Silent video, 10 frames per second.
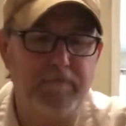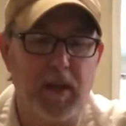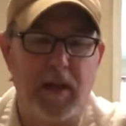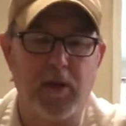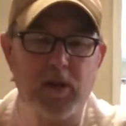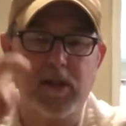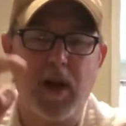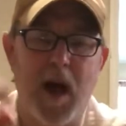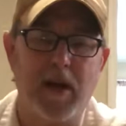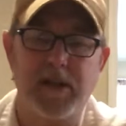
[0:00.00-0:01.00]
a little
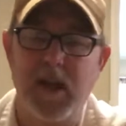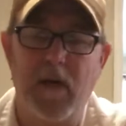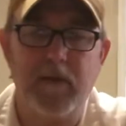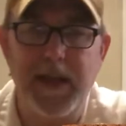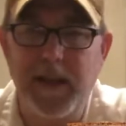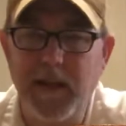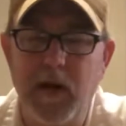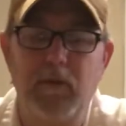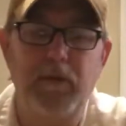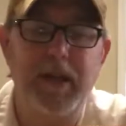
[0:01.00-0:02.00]
stalk of celery in
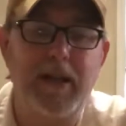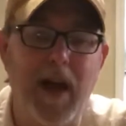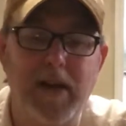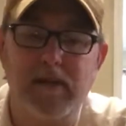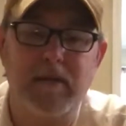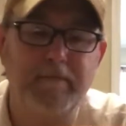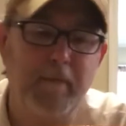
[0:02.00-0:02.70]
there would be nice.